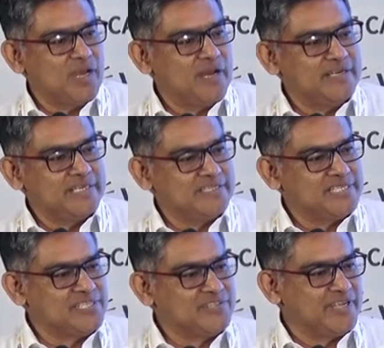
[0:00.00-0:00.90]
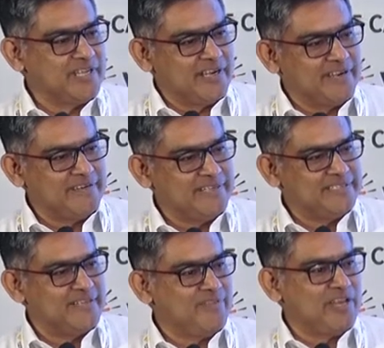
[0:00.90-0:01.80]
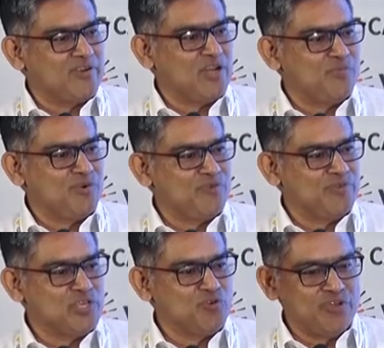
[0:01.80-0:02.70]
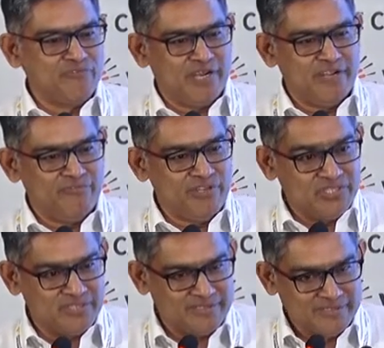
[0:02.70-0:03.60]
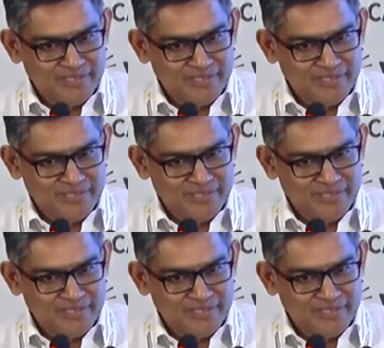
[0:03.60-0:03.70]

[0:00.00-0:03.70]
163 countries and they have come out with a unified vision.